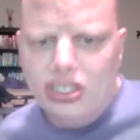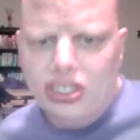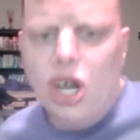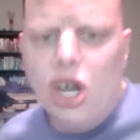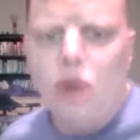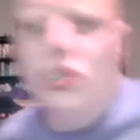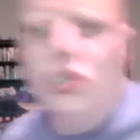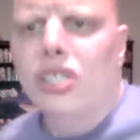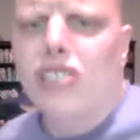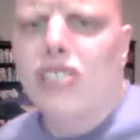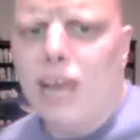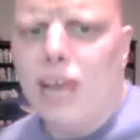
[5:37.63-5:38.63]
No,
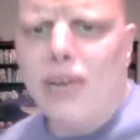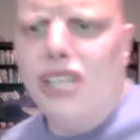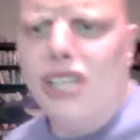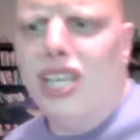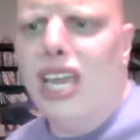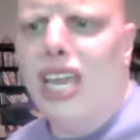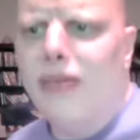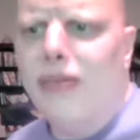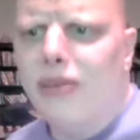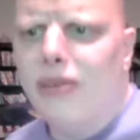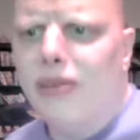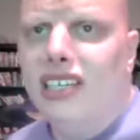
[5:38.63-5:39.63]
not Mario game.
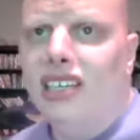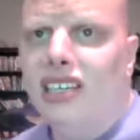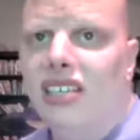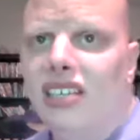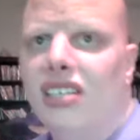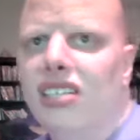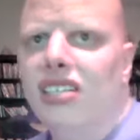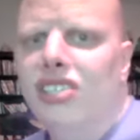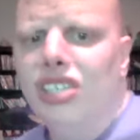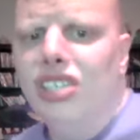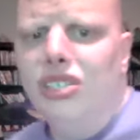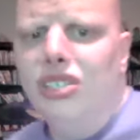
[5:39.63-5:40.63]
I mean
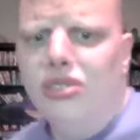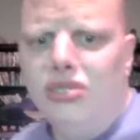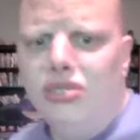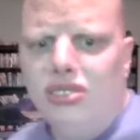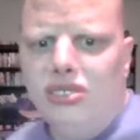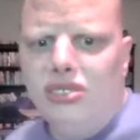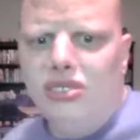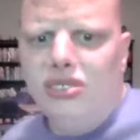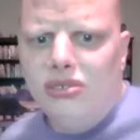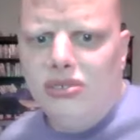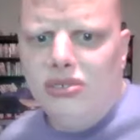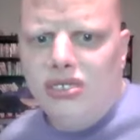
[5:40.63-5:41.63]
new
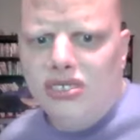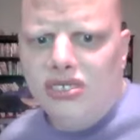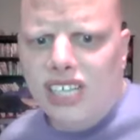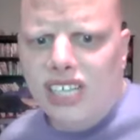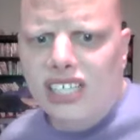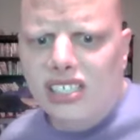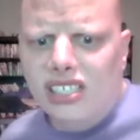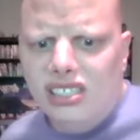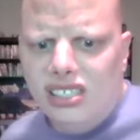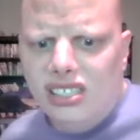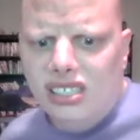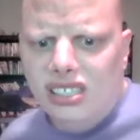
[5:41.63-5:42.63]
like
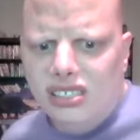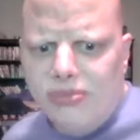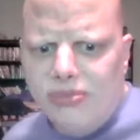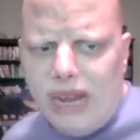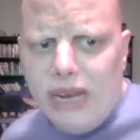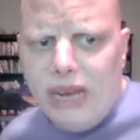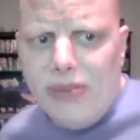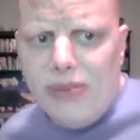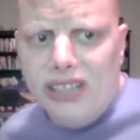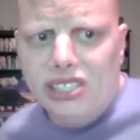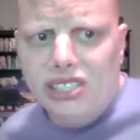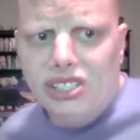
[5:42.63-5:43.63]
my
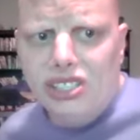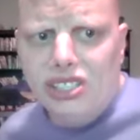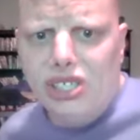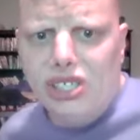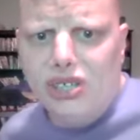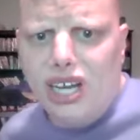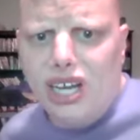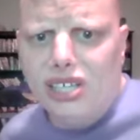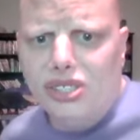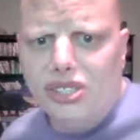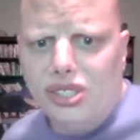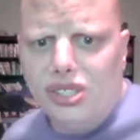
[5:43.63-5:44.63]
Brothers 2
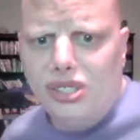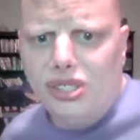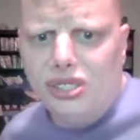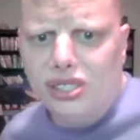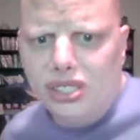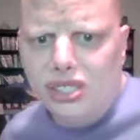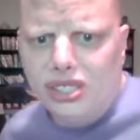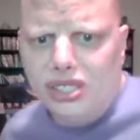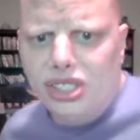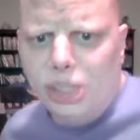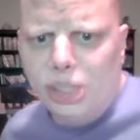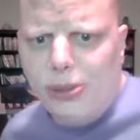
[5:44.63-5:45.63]
on the
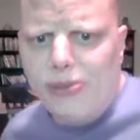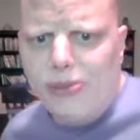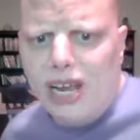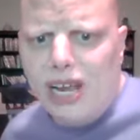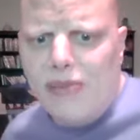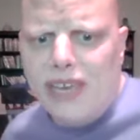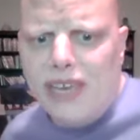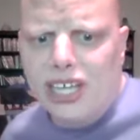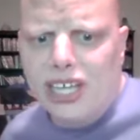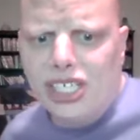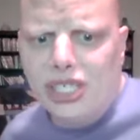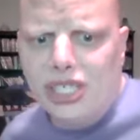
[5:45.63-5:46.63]
Super Mario
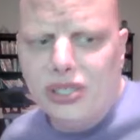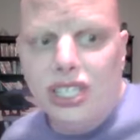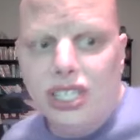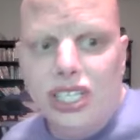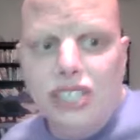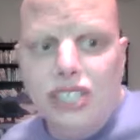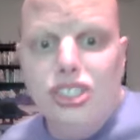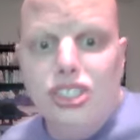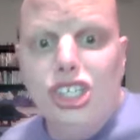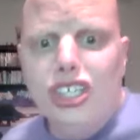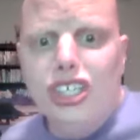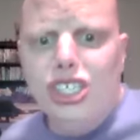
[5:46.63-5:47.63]
Maker 2.
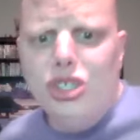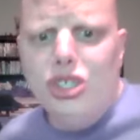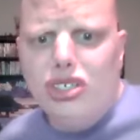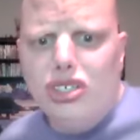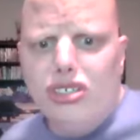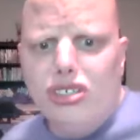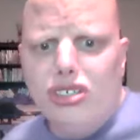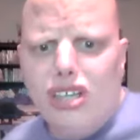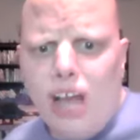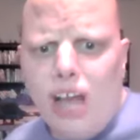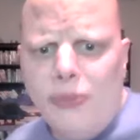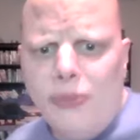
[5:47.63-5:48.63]
Do a new
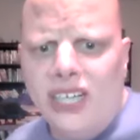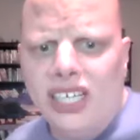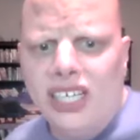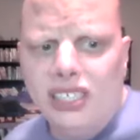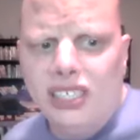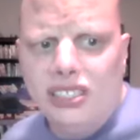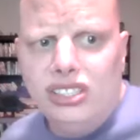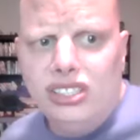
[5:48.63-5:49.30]
update.